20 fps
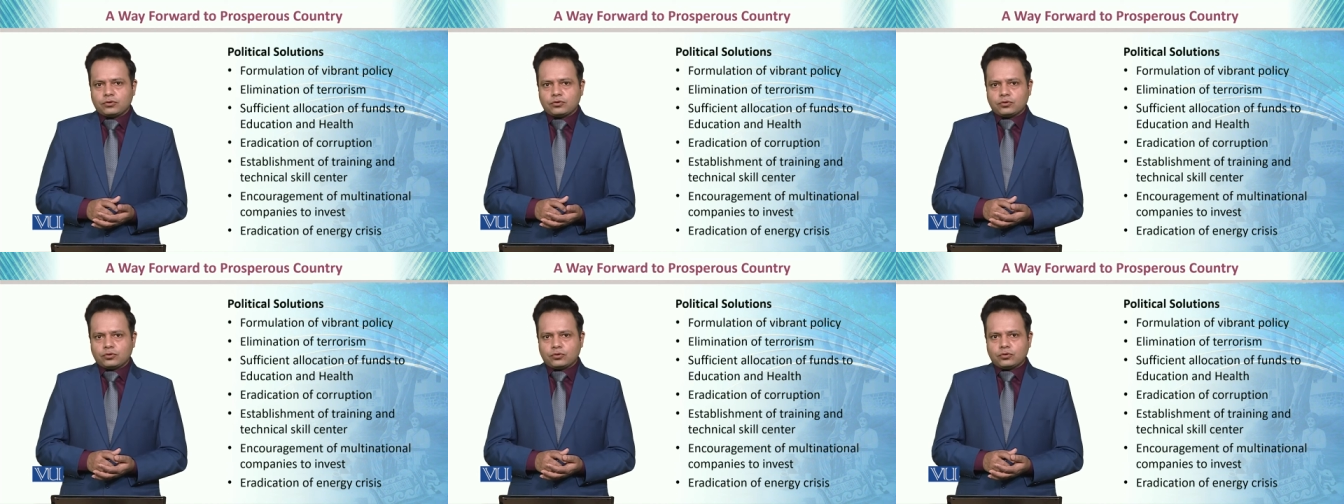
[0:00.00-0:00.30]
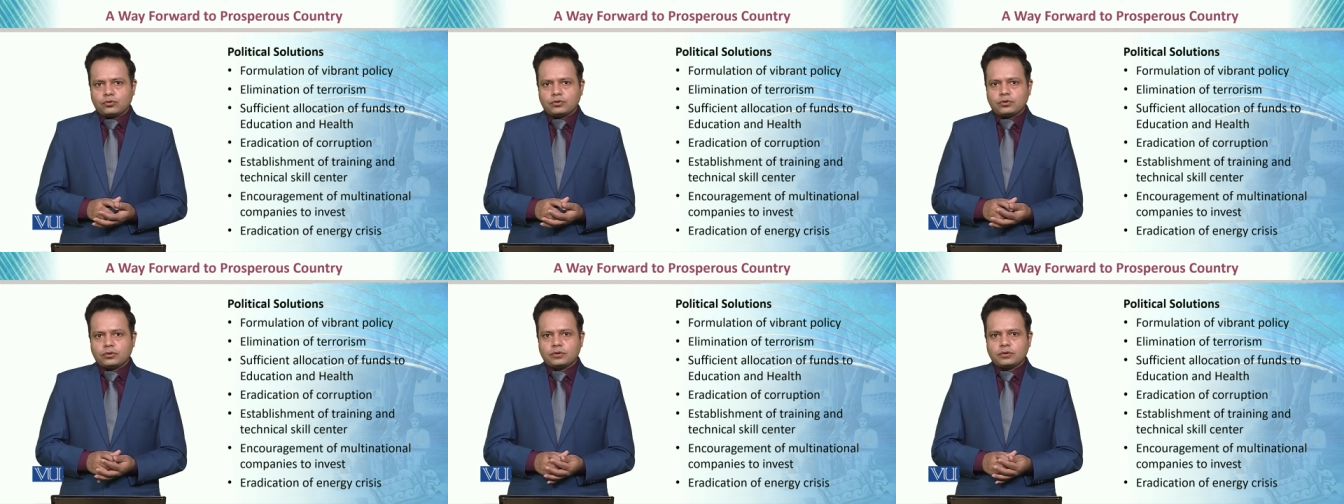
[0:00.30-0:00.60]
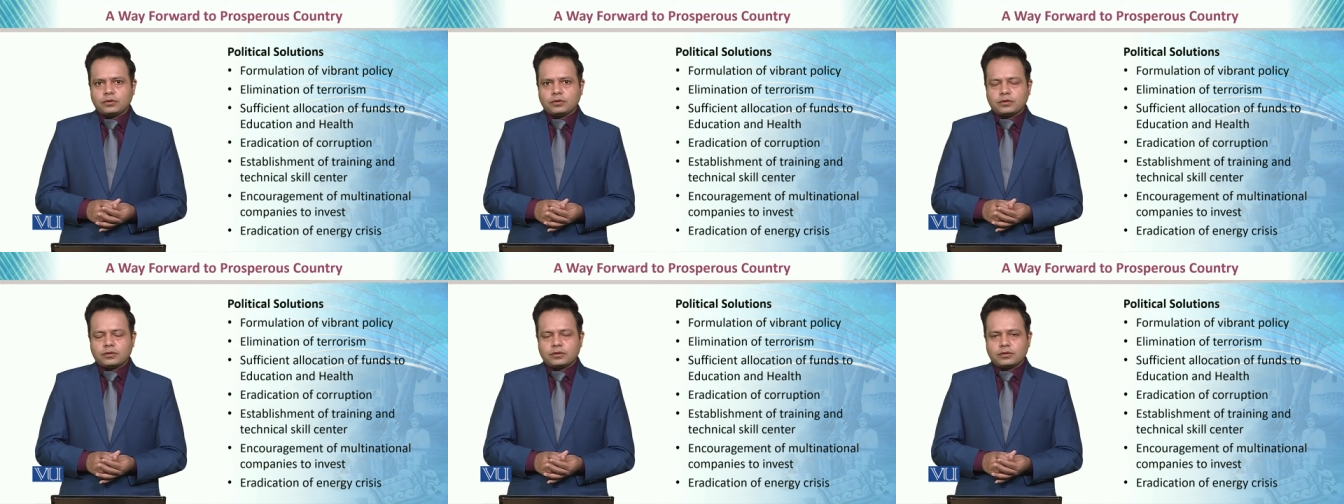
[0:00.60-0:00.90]
should
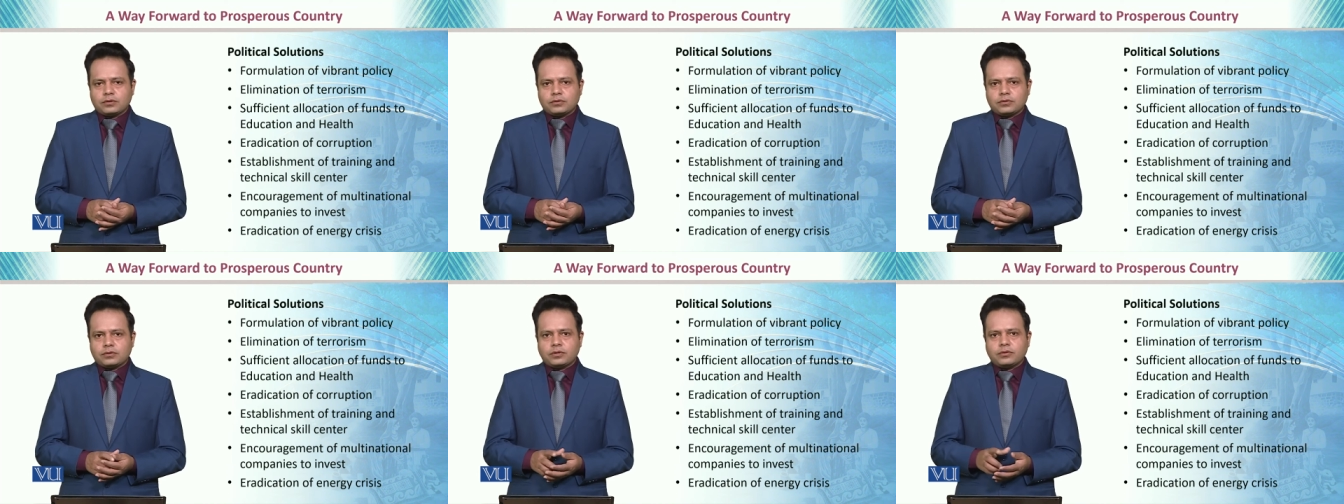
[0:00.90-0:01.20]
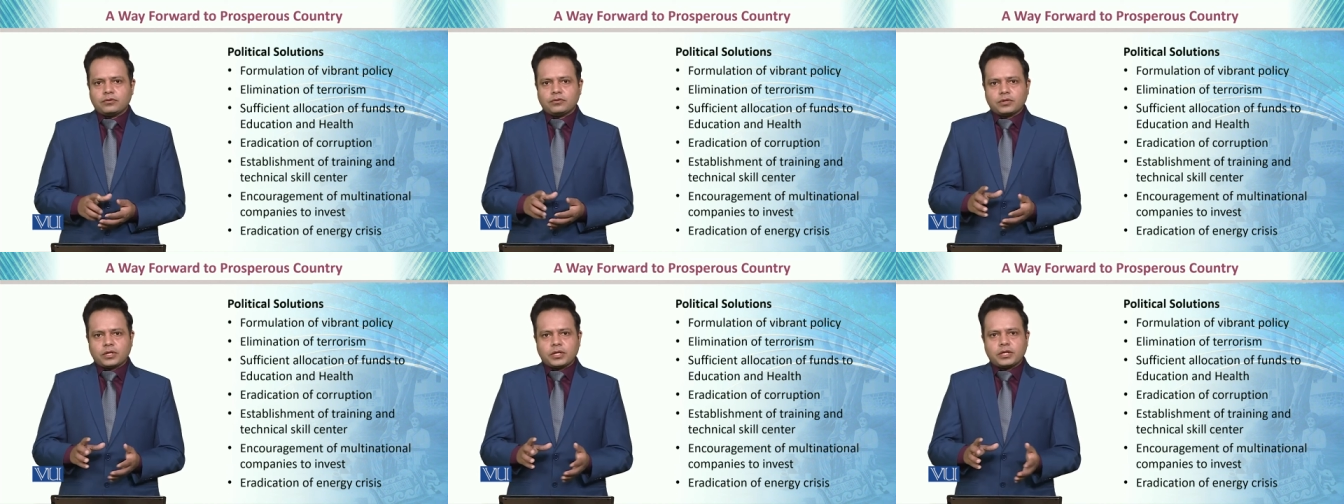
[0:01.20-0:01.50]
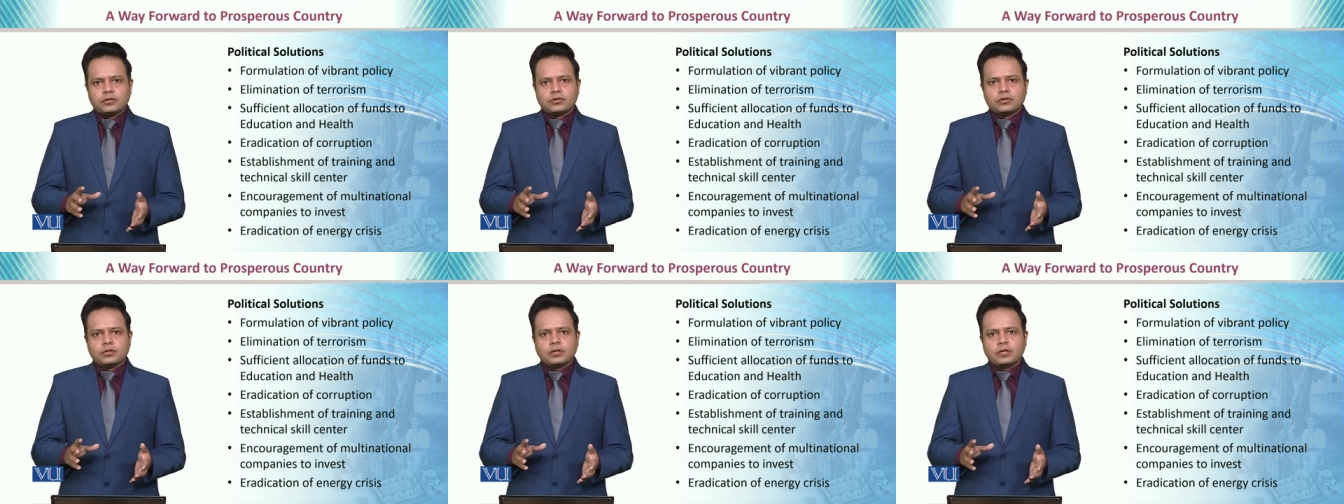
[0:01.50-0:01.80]
uh,
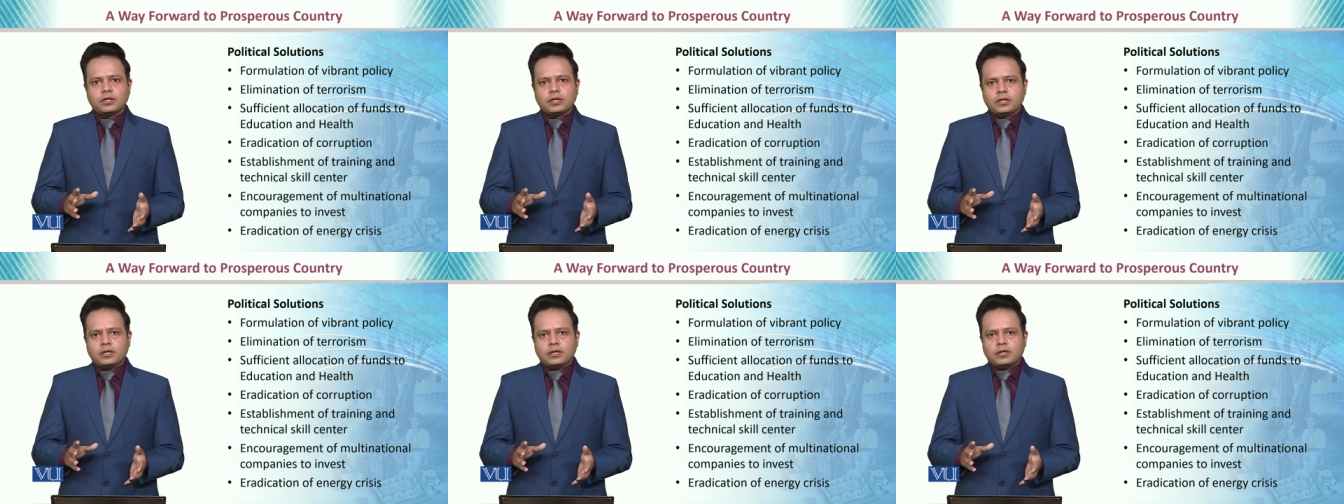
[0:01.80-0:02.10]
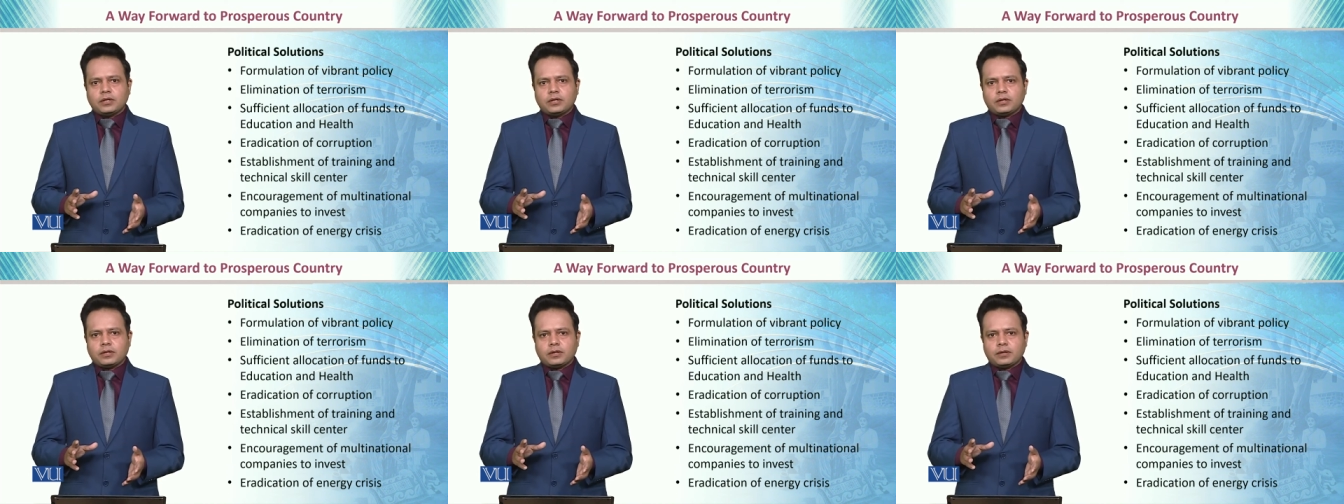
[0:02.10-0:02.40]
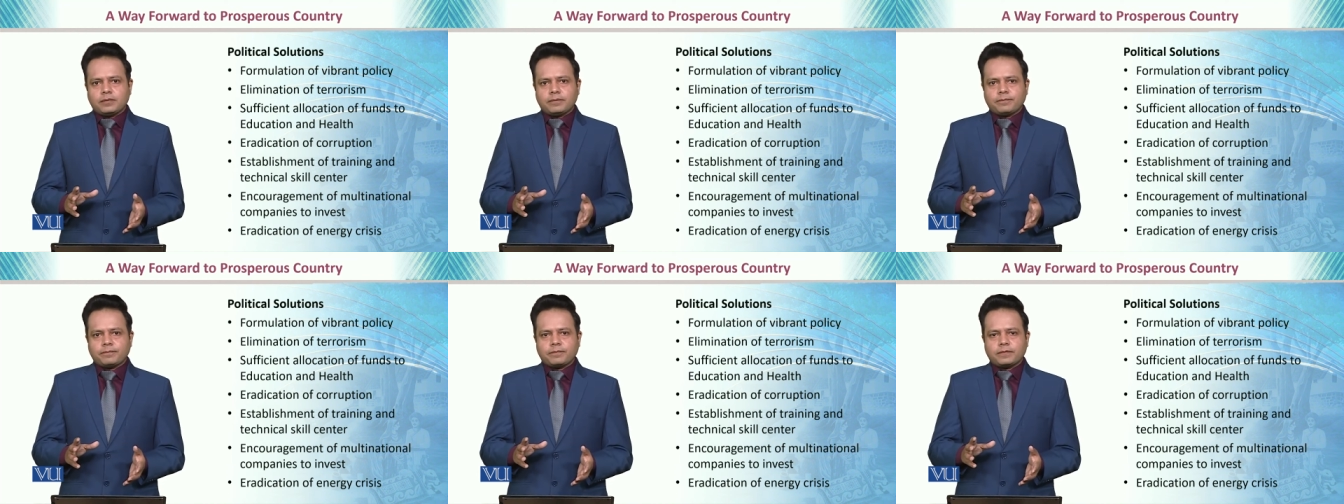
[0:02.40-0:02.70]
generate
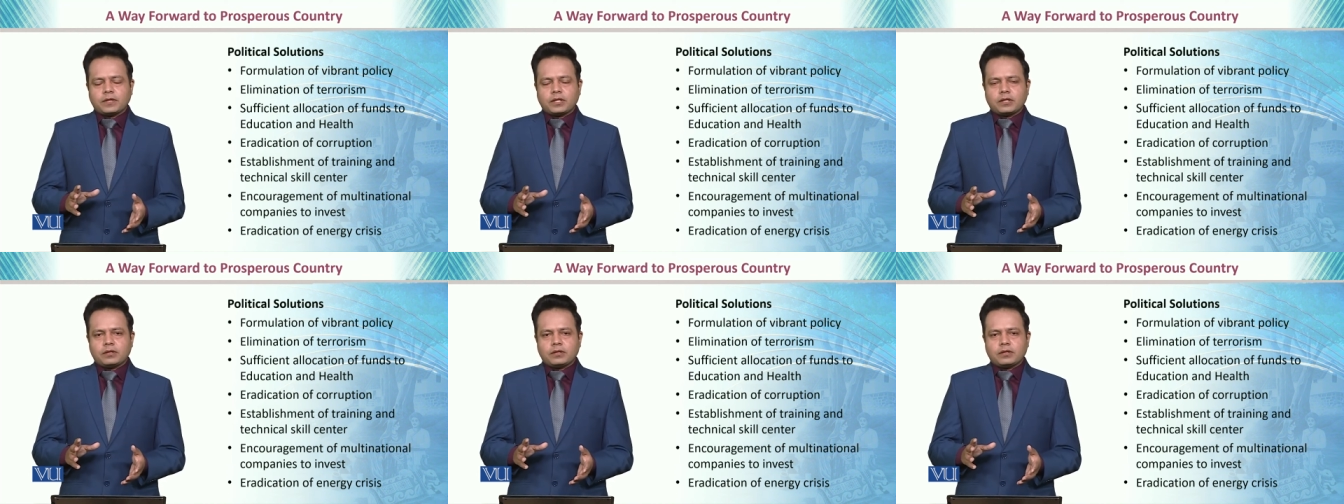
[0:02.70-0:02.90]
um,